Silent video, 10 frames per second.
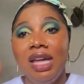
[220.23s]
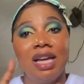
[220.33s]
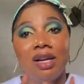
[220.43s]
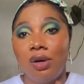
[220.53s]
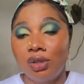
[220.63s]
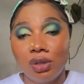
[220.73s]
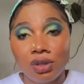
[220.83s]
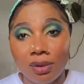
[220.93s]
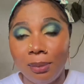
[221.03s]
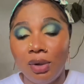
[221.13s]
It can cause you
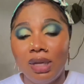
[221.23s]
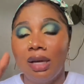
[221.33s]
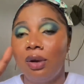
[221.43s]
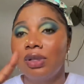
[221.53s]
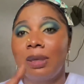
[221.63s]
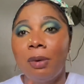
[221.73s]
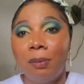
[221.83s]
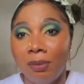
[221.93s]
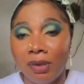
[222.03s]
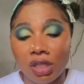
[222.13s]
sunburn, it can cause
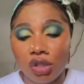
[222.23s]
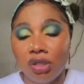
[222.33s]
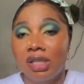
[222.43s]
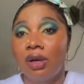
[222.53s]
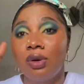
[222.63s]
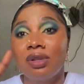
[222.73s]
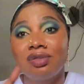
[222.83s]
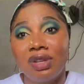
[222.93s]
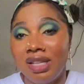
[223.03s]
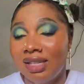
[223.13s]
hyperpigmentation, it can cause
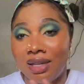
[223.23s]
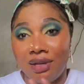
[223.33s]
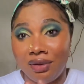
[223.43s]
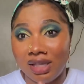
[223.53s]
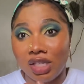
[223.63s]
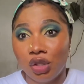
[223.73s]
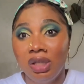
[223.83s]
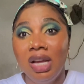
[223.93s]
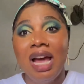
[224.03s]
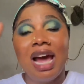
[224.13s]
redness and
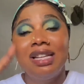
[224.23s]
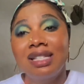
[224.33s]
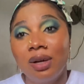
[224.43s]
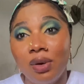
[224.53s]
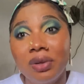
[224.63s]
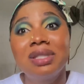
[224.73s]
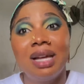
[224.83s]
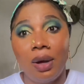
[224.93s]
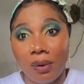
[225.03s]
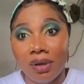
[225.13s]
irritation, and it can cause
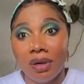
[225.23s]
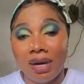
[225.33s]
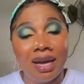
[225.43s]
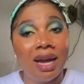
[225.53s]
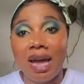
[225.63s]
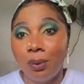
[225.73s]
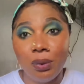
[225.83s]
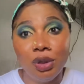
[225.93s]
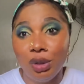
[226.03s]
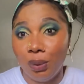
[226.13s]
dark under eye, and
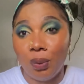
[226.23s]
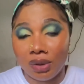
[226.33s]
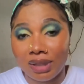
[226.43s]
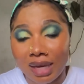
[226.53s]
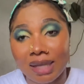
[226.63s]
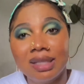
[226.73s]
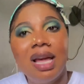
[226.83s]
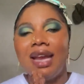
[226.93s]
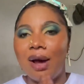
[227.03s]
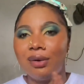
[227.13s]
we don't want that.
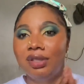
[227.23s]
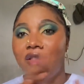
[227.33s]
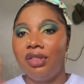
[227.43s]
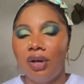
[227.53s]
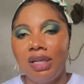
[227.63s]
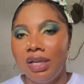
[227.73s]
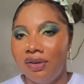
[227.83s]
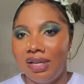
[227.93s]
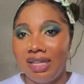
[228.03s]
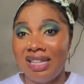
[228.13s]
Now, the third
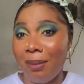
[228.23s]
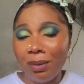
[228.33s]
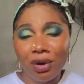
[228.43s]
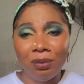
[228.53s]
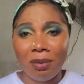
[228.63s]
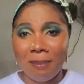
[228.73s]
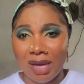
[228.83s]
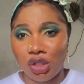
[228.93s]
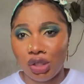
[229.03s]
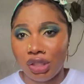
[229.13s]
ingredient that I'm going to be
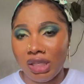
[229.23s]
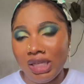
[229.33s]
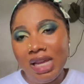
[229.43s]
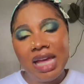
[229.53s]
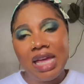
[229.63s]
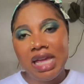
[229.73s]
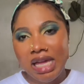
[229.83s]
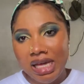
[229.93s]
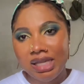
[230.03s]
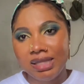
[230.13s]
mentioning
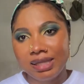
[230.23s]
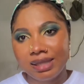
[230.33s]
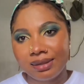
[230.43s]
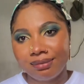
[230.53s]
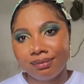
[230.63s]
is